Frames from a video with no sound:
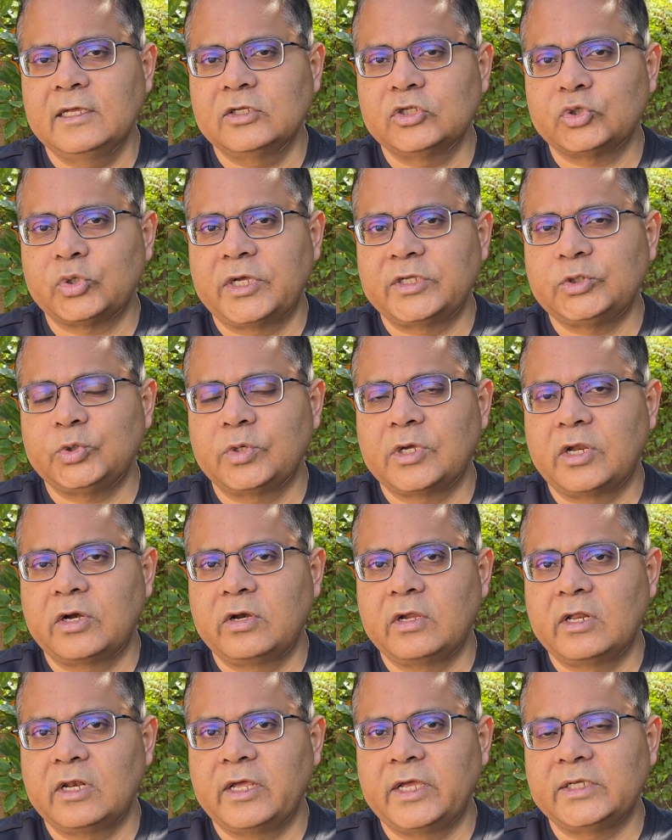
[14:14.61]
So as you can
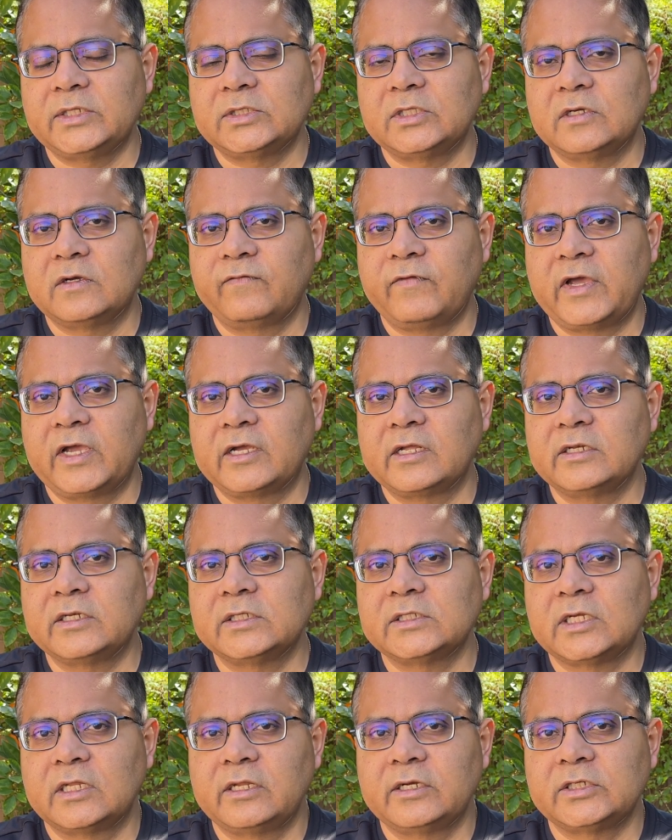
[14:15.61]
realize, the faculty
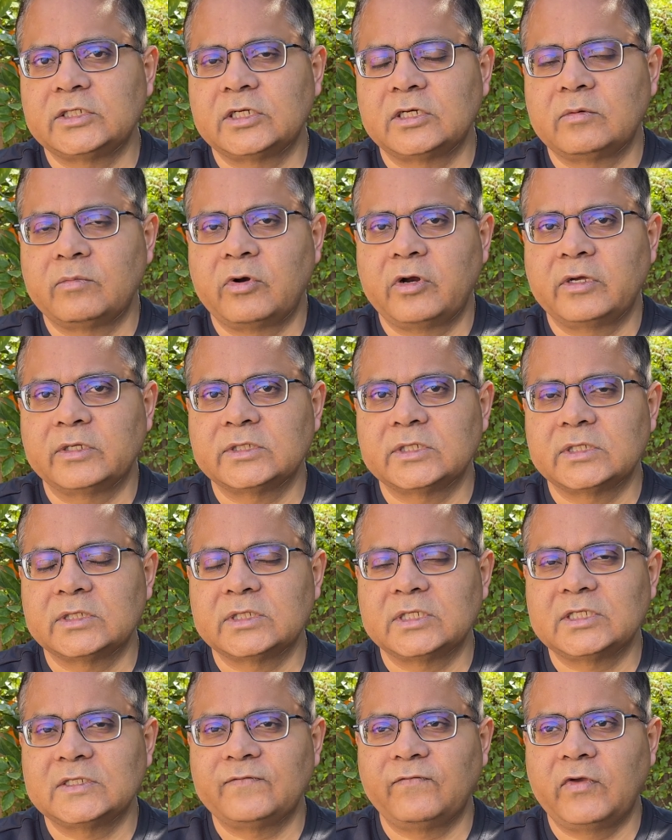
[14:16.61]
selection
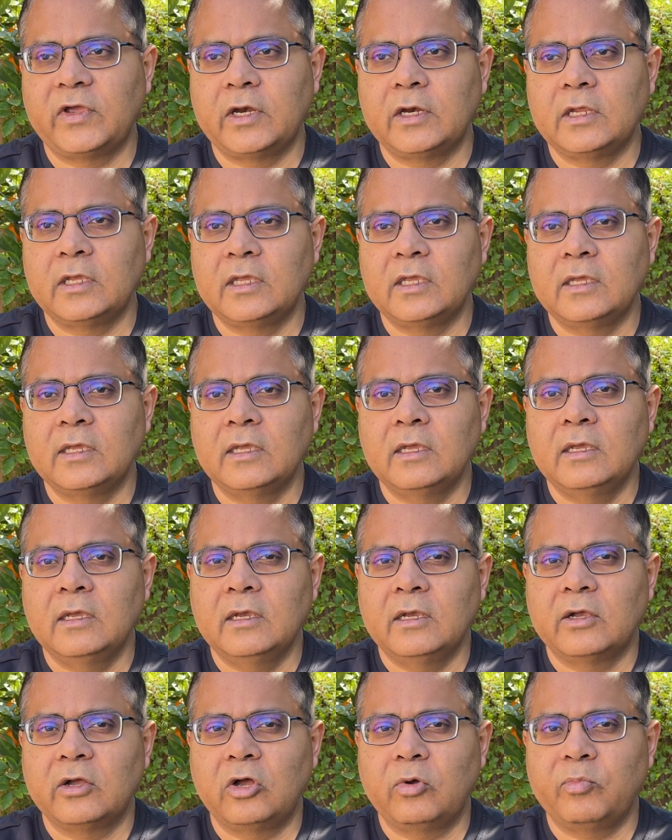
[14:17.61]
process is very
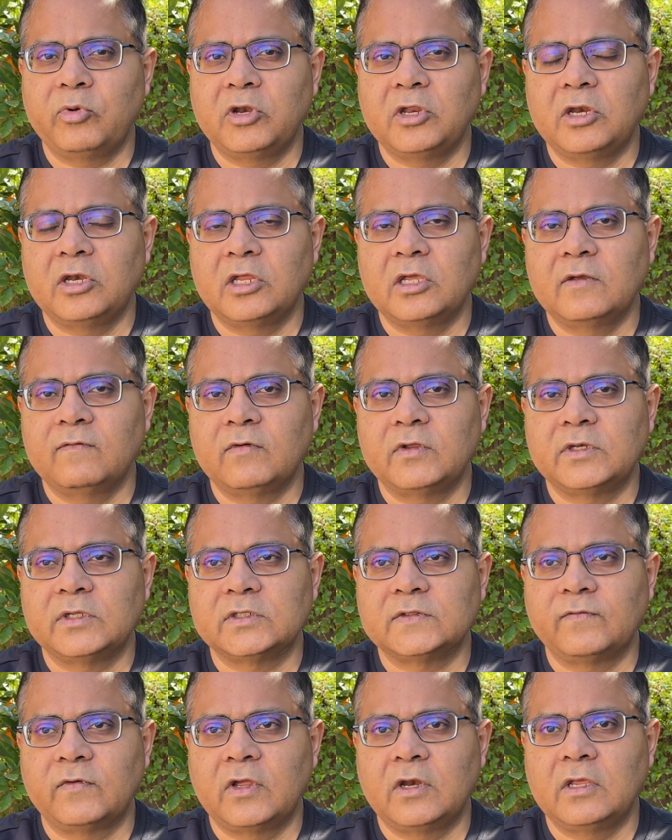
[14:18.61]
competitive. It
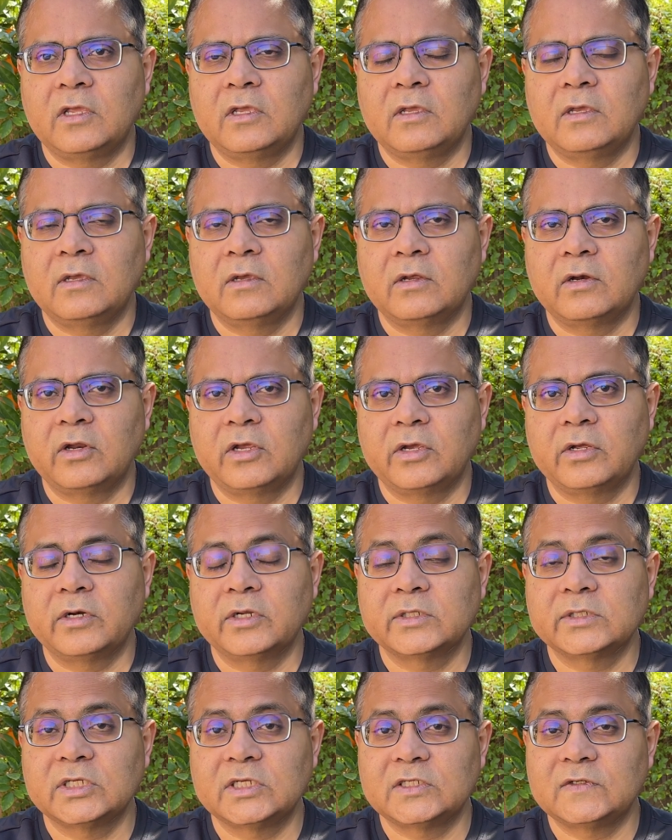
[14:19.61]
is very
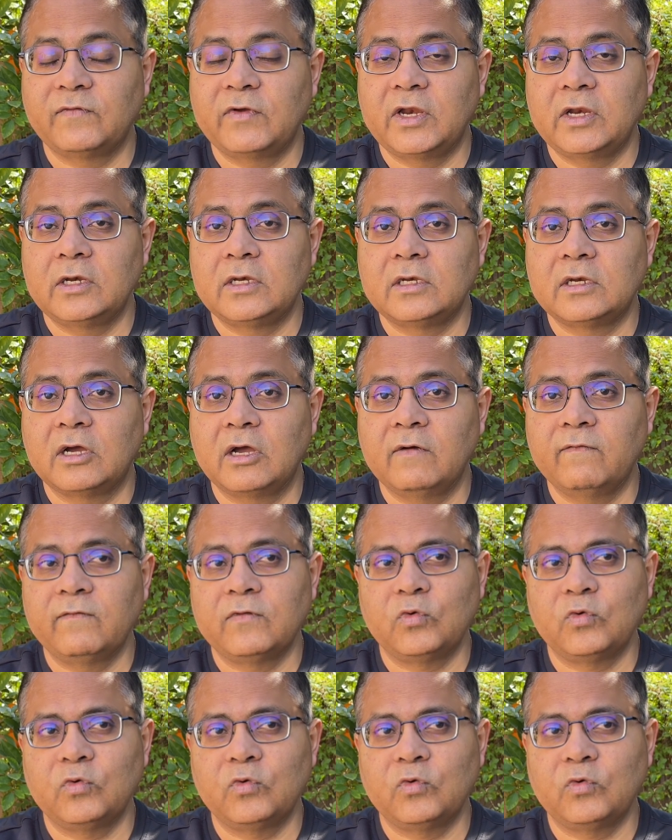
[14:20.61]
rigorous. It's very tough.